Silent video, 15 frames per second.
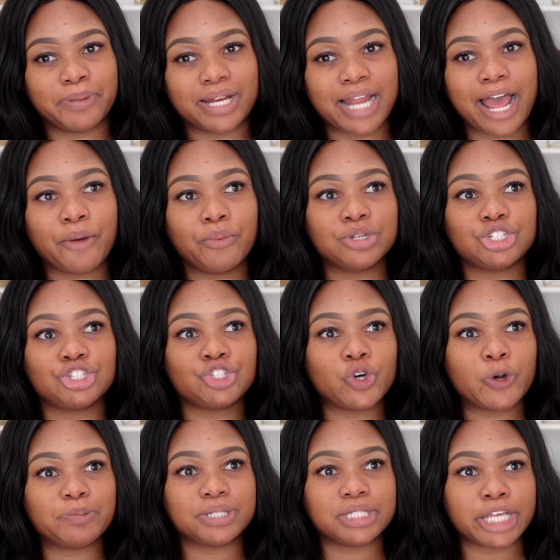but I was
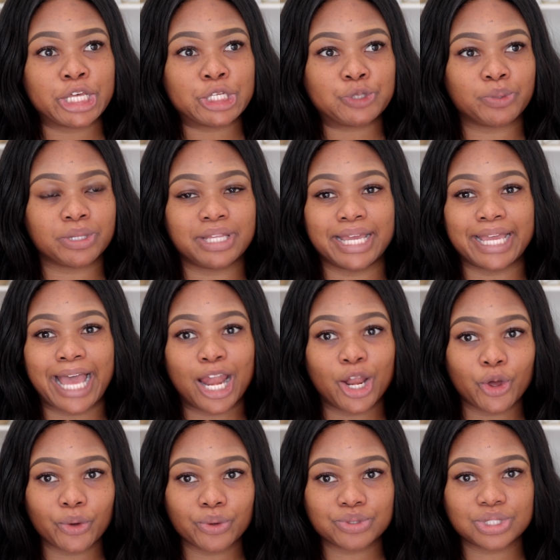so obsessed with the
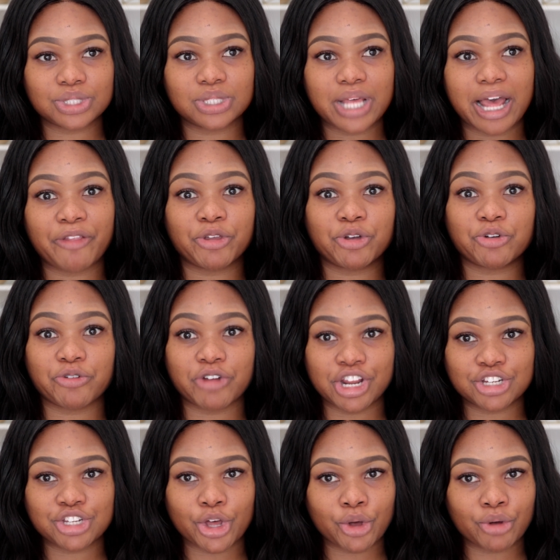yellows and the
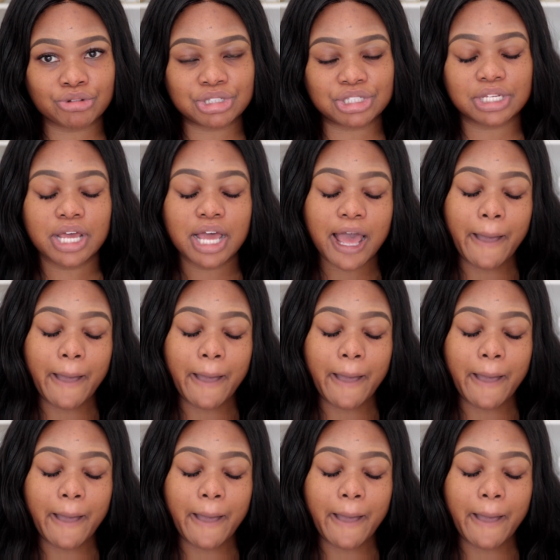green tones,